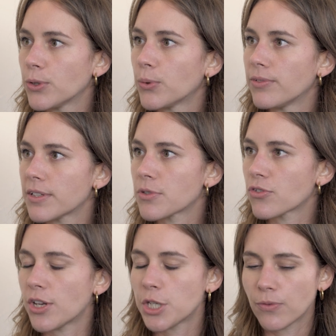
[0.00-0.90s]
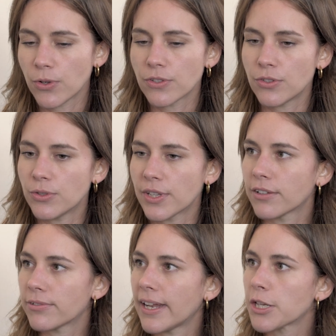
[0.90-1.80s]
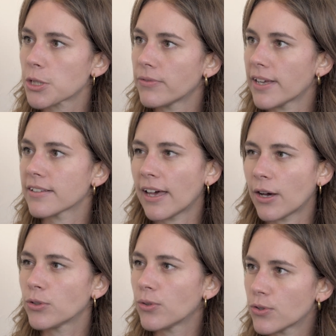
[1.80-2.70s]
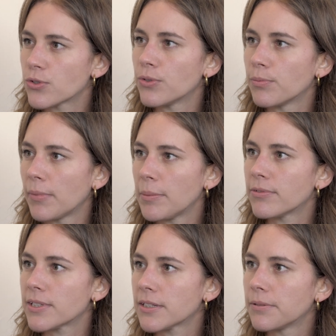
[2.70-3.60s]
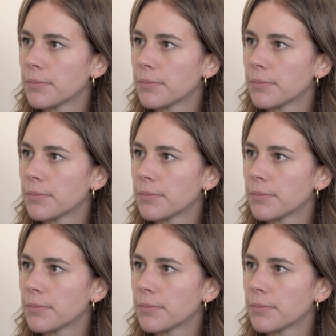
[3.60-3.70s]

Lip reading: for your investment strategy versus using a financial advisor? How do those two maybe fit in?